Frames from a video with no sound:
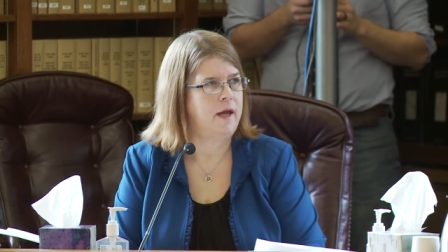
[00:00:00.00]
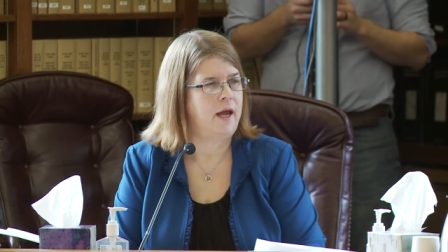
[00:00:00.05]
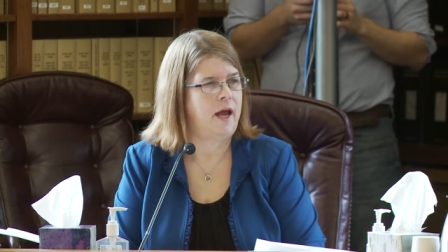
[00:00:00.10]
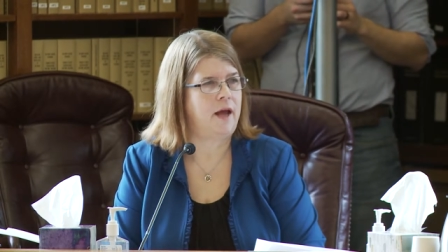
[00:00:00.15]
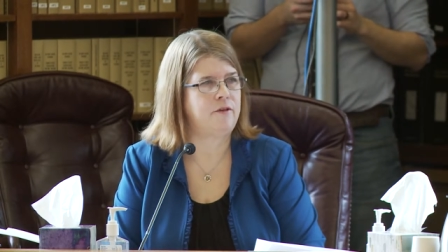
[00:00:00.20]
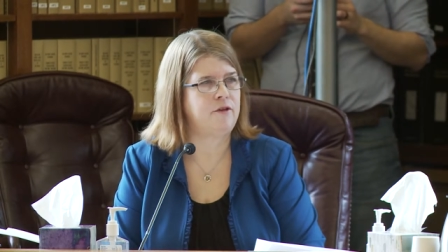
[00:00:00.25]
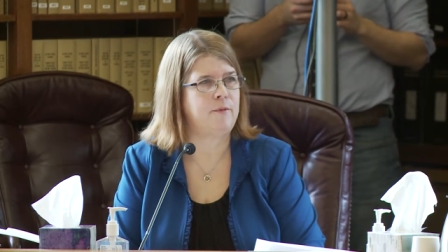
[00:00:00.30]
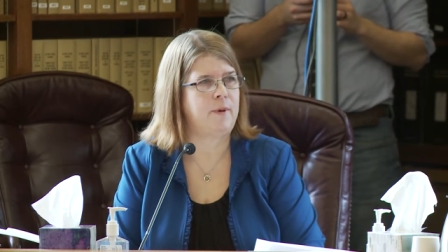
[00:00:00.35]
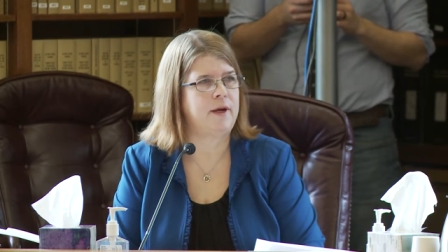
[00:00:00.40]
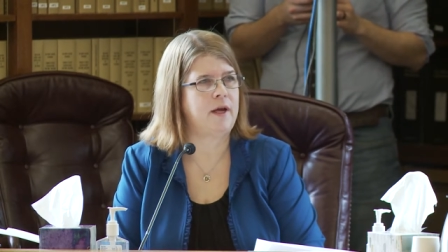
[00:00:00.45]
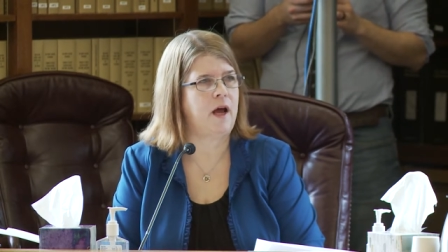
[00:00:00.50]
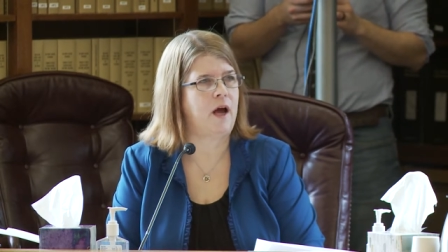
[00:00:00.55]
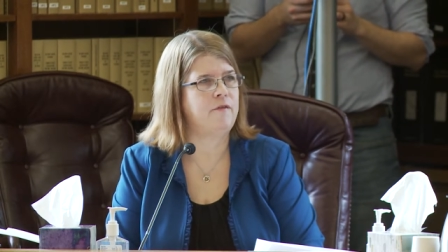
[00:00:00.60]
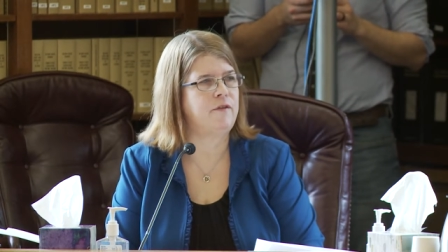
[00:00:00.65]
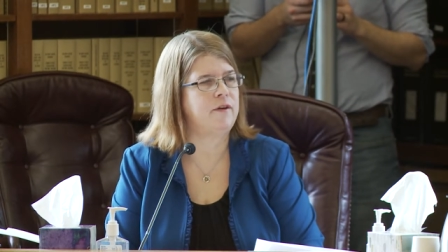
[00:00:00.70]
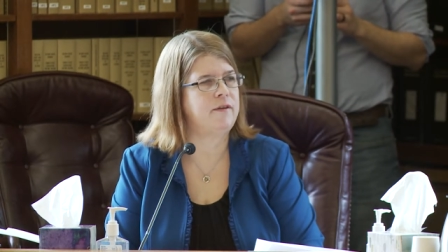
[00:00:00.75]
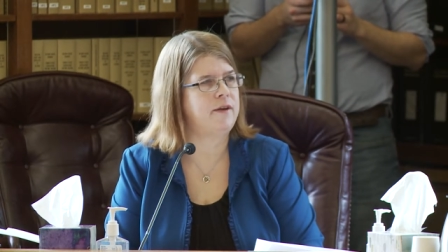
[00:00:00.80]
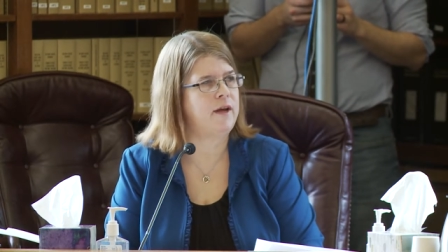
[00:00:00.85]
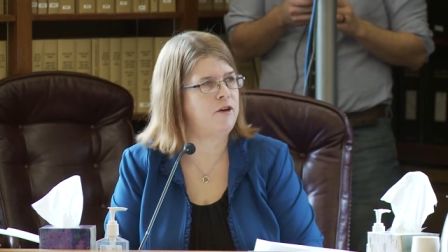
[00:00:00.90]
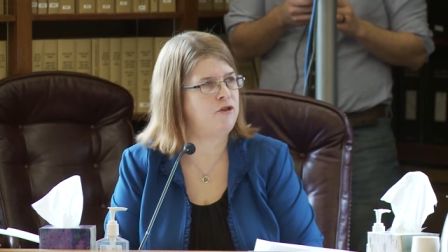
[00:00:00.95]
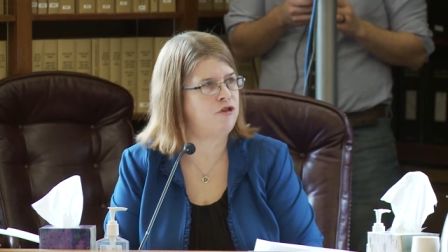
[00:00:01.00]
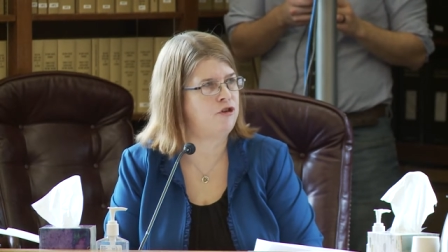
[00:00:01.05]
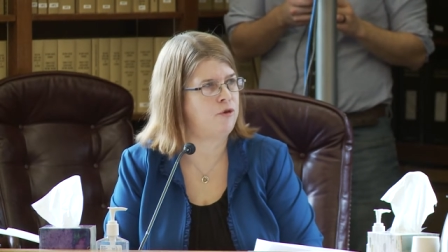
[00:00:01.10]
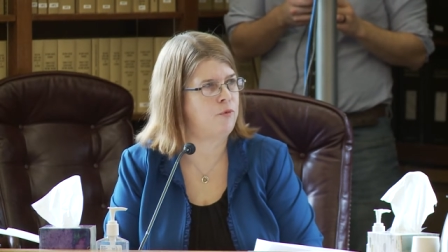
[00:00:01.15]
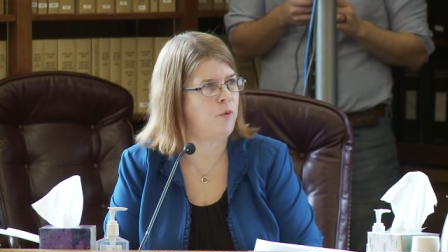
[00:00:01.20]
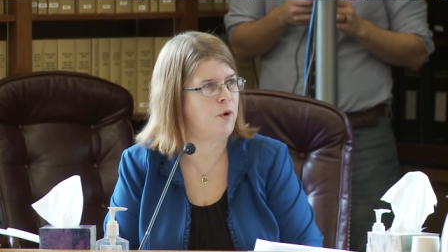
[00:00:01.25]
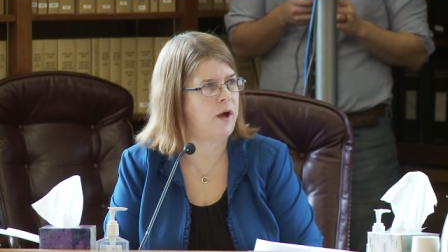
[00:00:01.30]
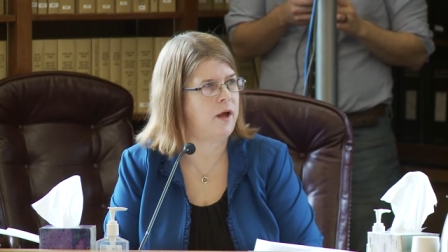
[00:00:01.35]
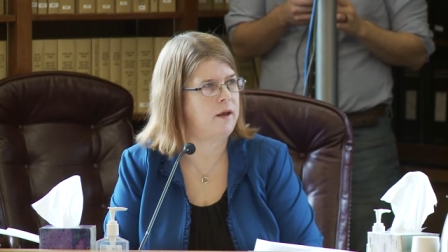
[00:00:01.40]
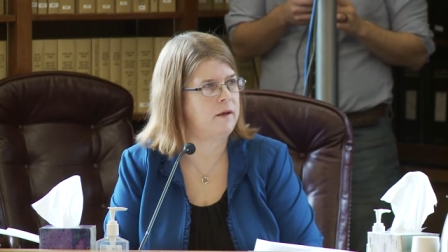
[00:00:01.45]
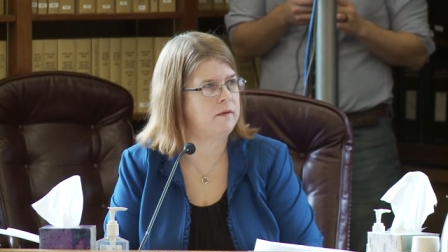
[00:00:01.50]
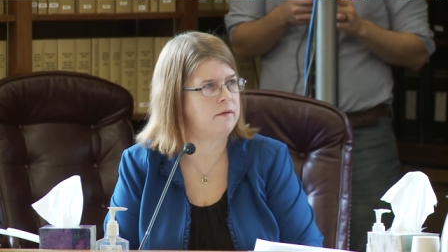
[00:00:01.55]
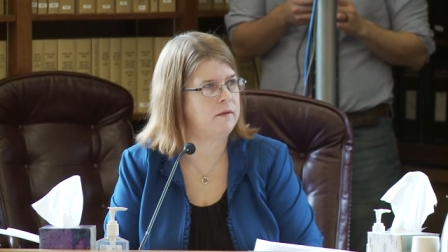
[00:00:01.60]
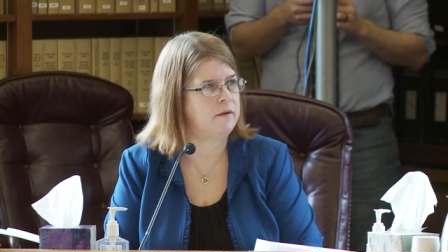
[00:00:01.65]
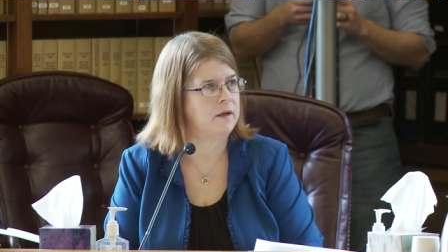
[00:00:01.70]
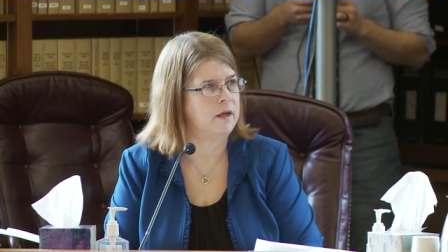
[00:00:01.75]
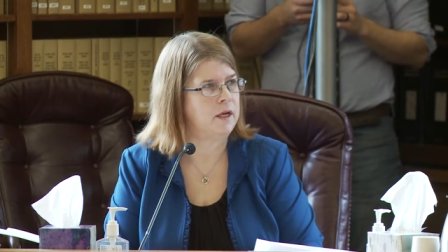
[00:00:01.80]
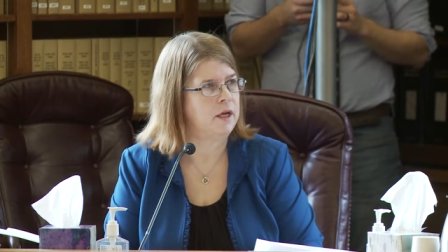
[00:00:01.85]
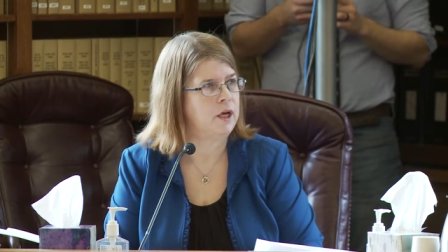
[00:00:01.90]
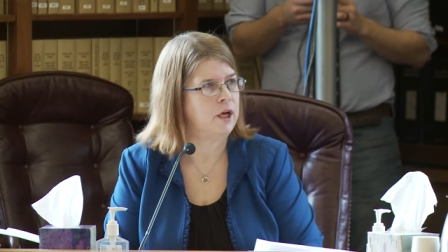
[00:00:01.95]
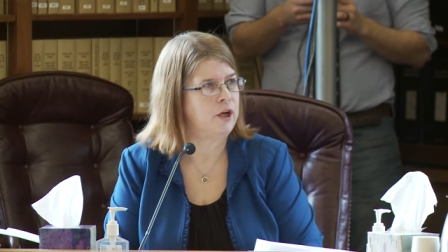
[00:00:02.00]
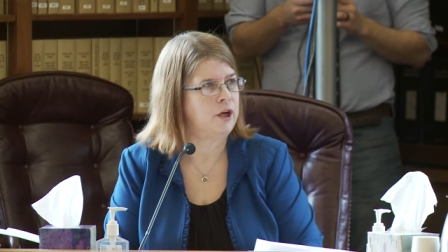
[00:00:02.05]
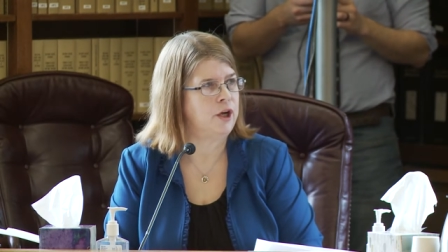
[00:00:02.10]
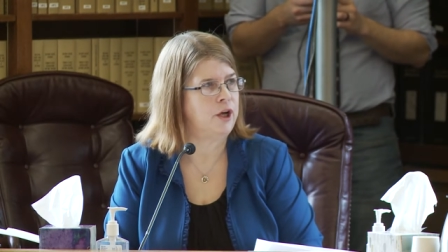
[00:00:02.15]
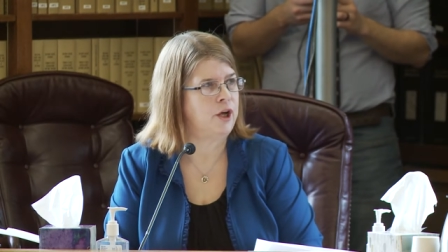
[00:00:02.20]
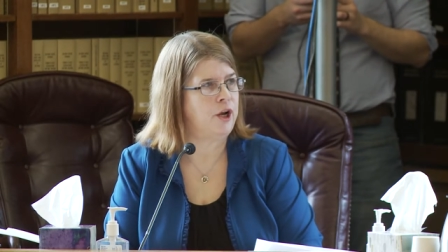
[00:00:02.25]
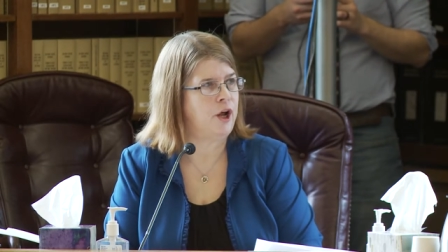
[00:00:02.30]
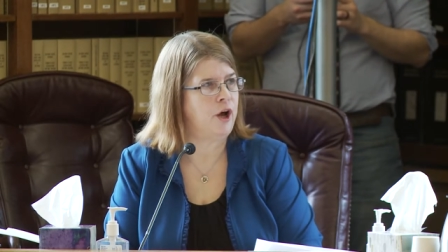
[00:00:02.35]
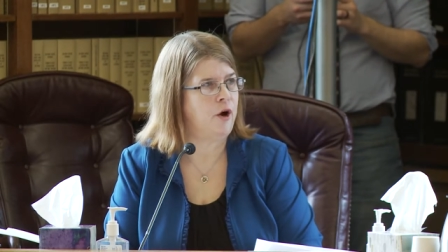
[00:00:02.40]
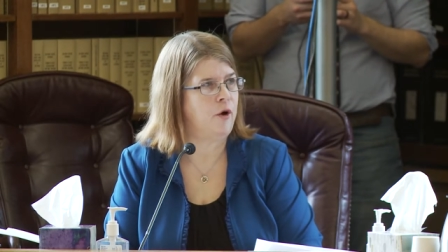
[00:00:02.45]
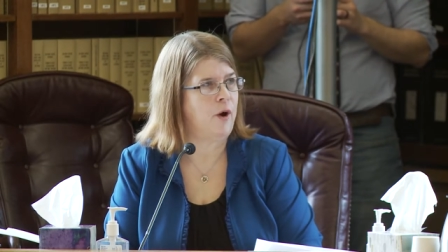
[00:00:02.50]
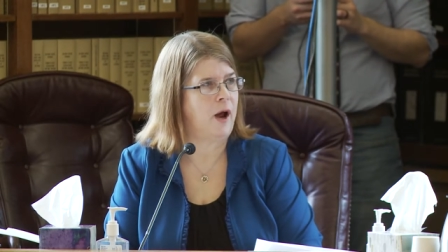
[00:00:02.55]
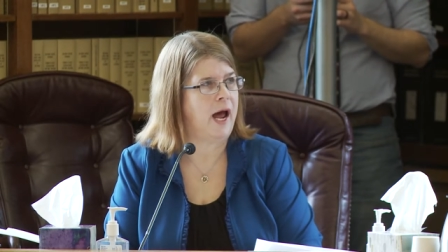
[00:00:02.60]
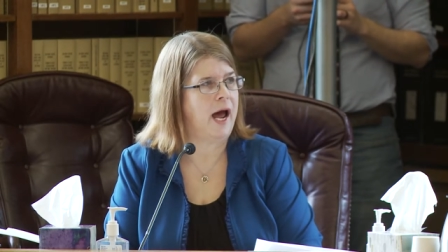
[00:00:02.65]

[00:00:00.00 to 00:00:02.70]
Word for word: And so my conversation was, you know,